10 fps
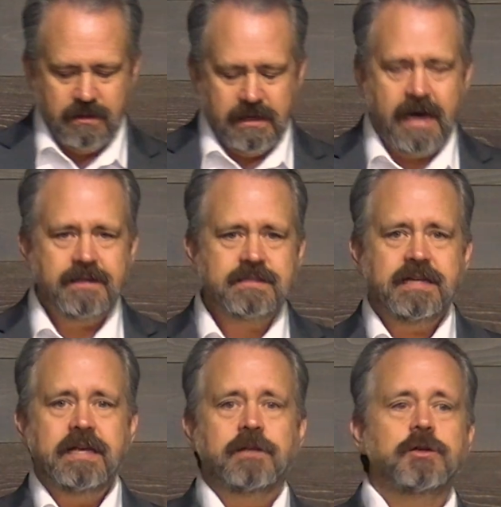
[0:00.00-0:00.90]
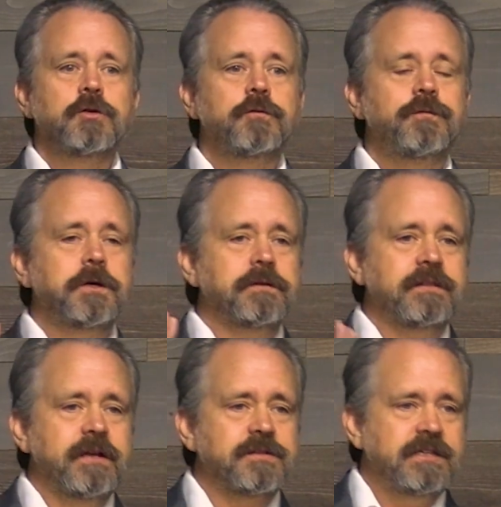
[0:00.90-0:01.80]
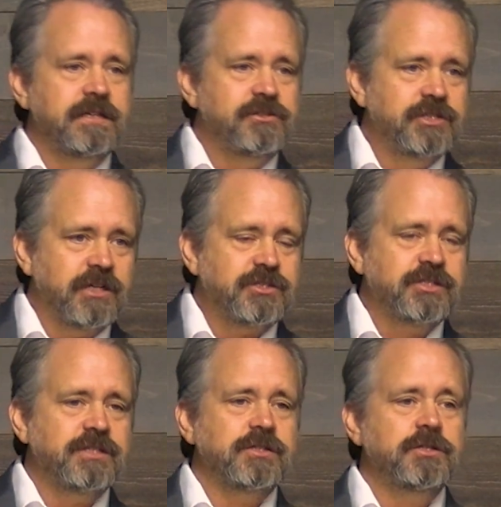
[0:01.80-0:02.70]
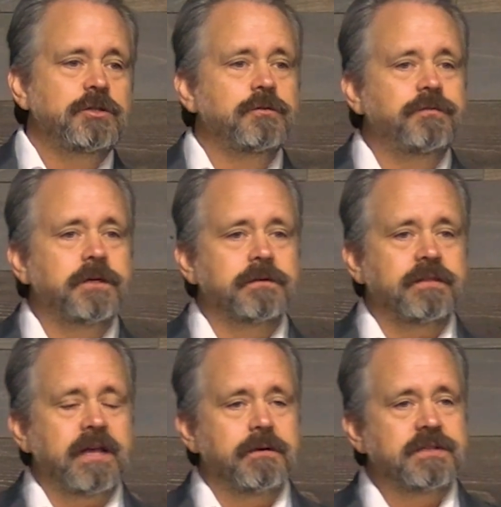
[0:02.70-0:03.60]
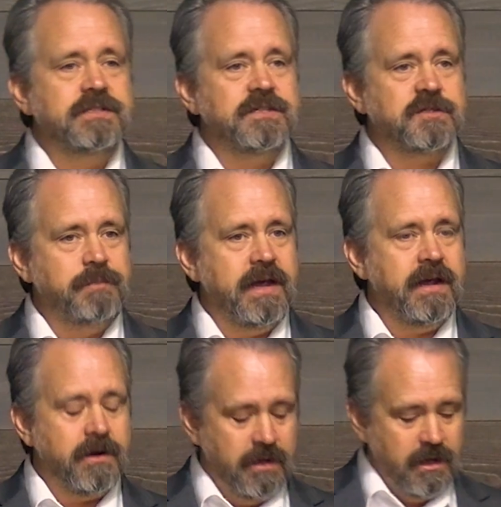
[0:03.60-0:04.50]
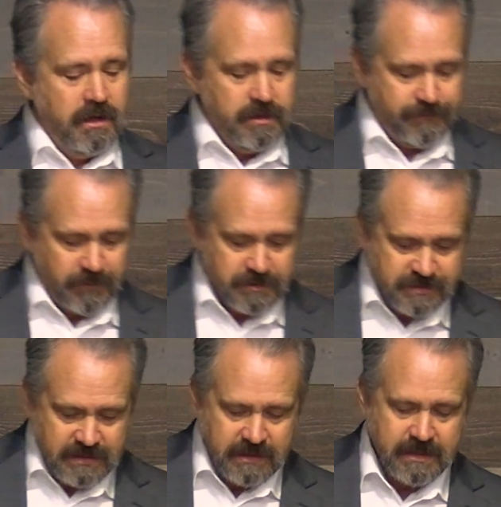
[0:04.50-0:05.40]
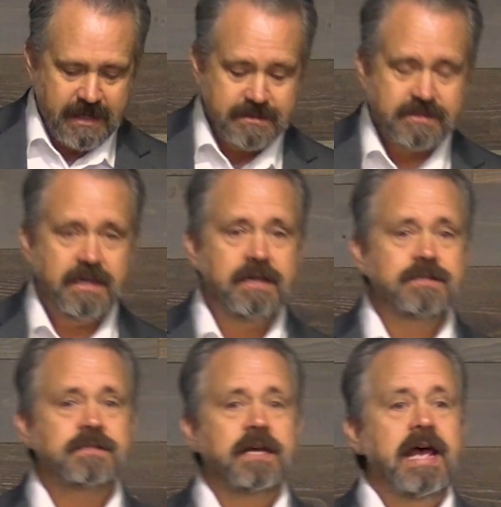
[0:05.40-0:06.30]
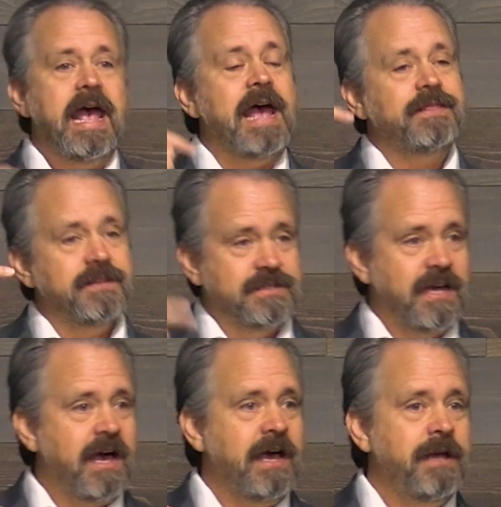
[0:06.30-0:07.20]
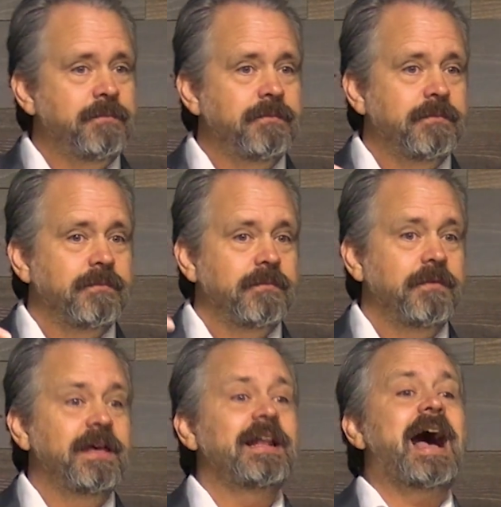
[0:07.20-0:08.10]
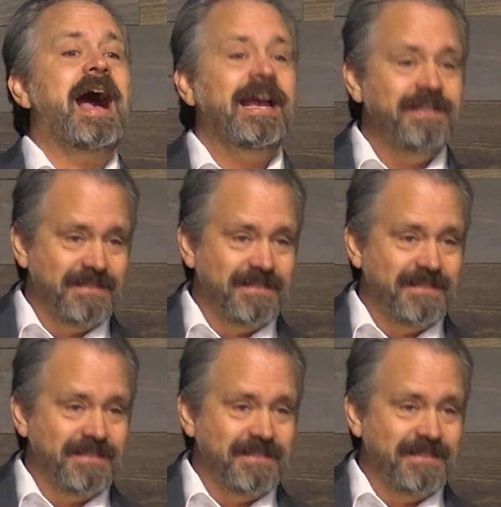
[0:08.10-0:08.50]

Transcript: God is saying, You feel that there's an injustice, you feel that there is despair. The first thing God says, at the time that I